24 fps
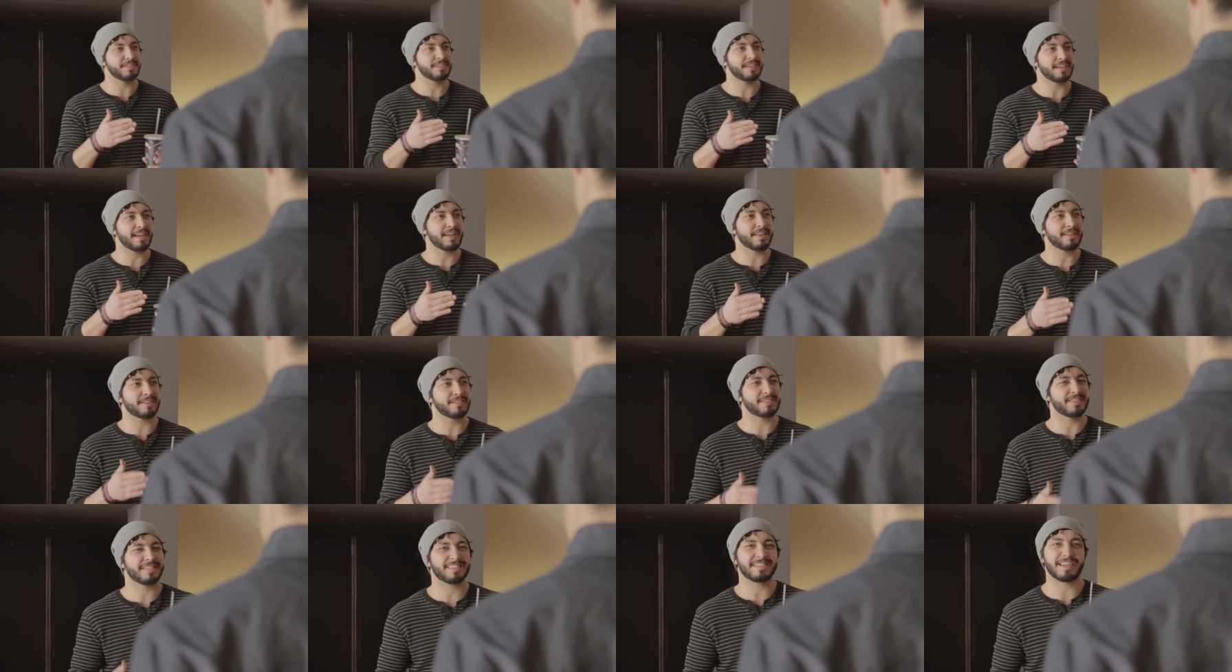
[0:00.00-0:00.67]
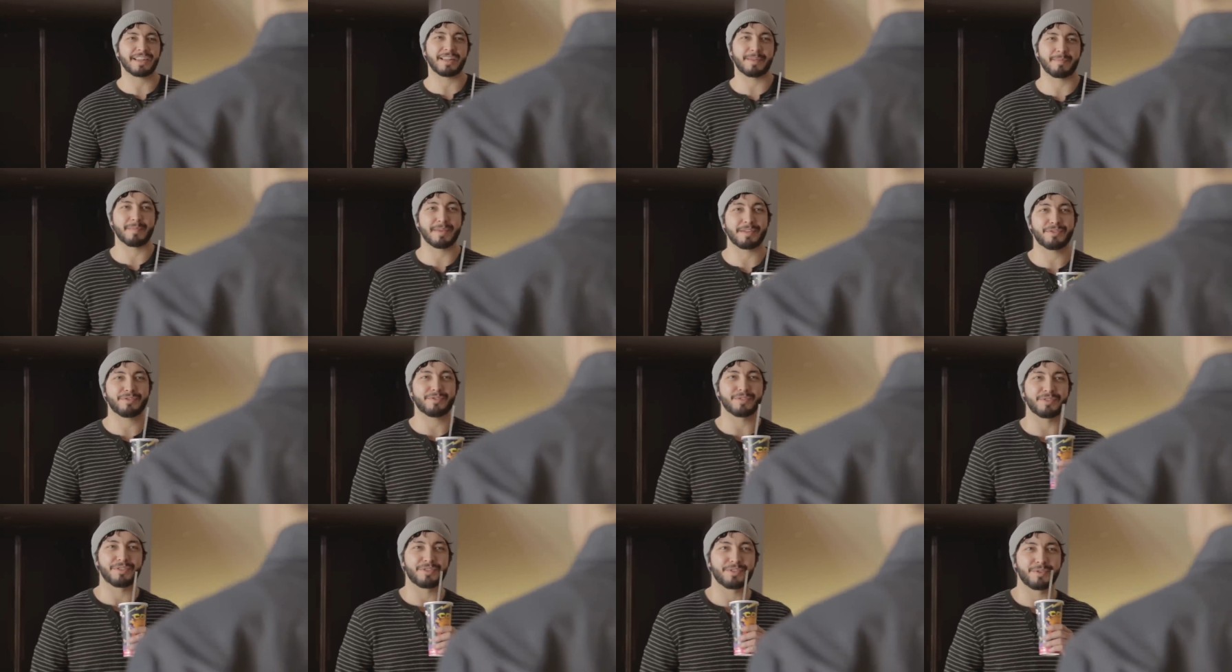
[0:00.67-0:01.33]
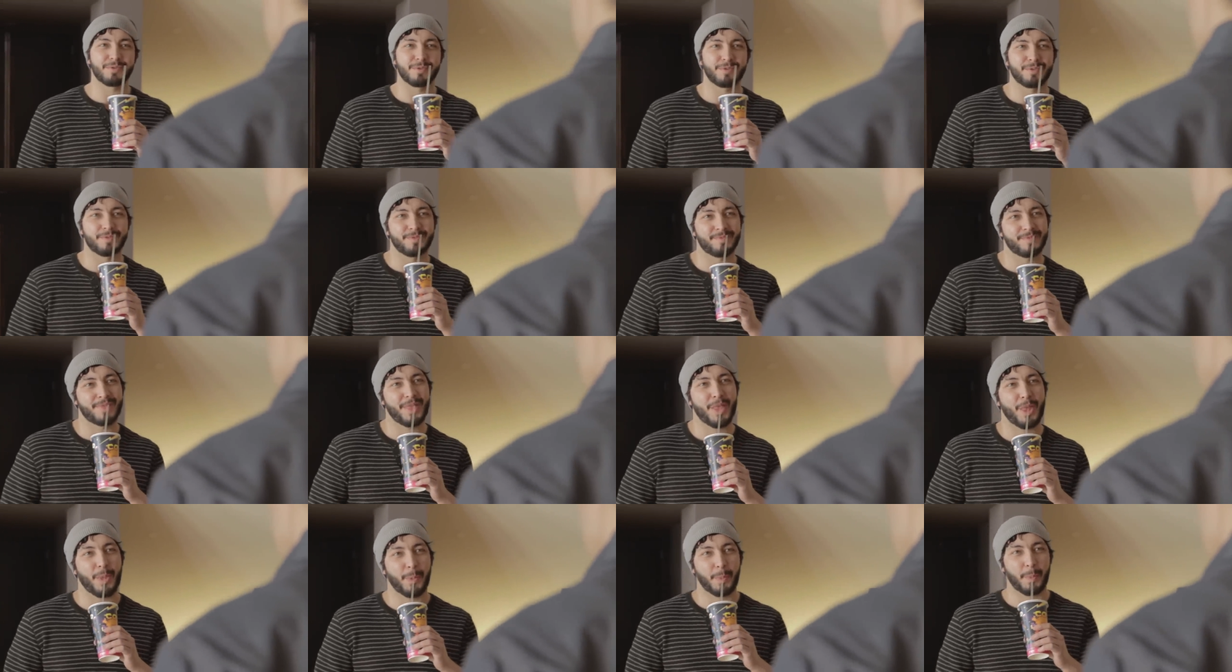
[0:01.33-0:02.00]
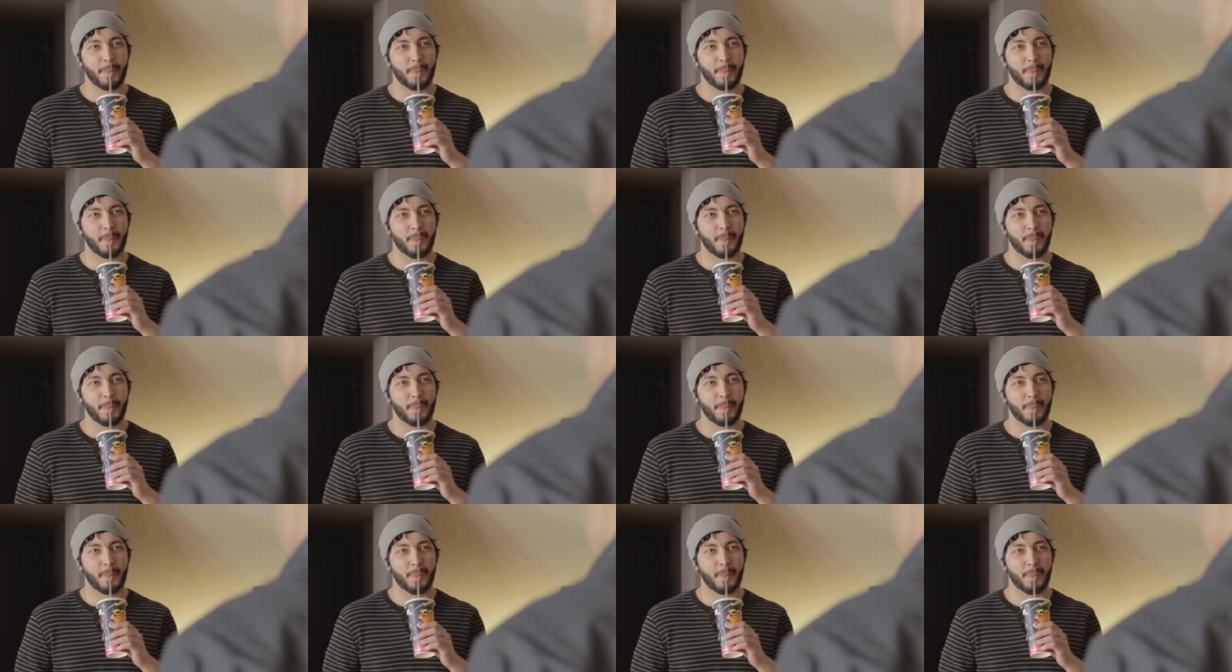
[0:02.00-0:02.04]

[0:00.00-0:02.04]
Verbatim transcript: movies together since elementary school.